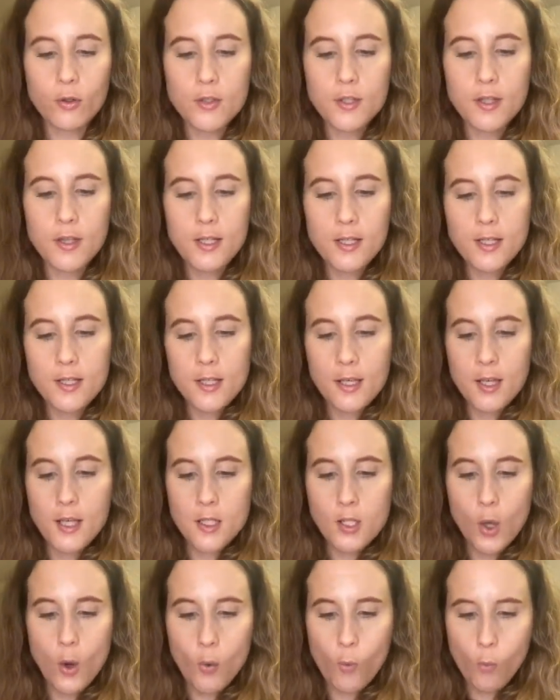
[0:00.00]
So this
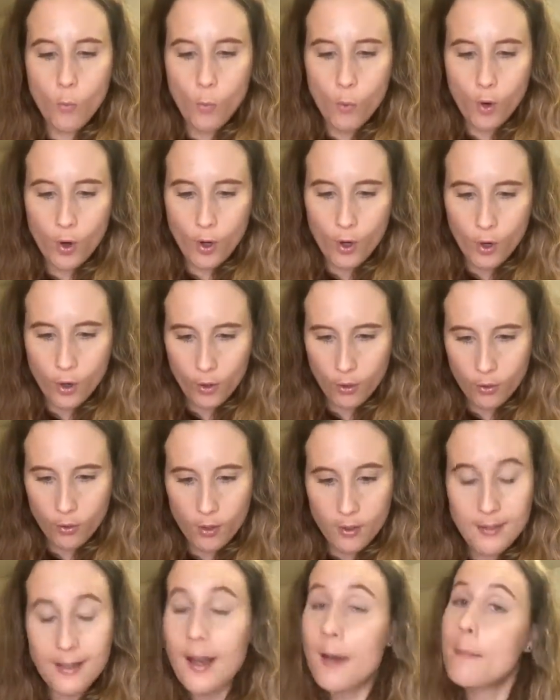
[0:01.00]
is worth
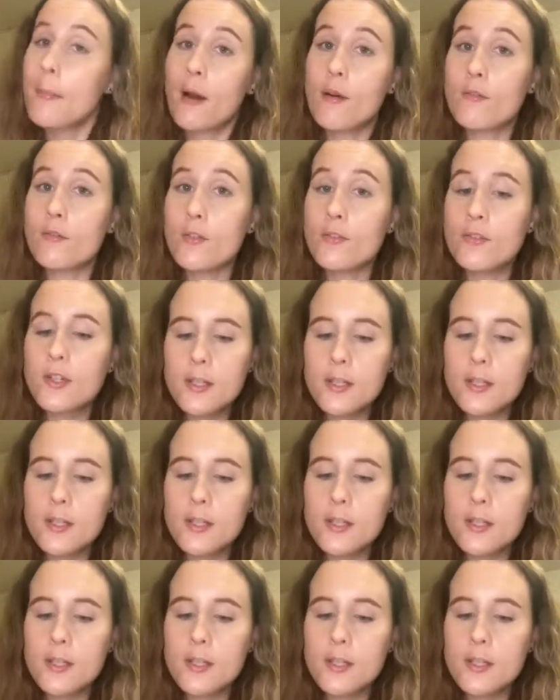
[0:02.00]
£9.50.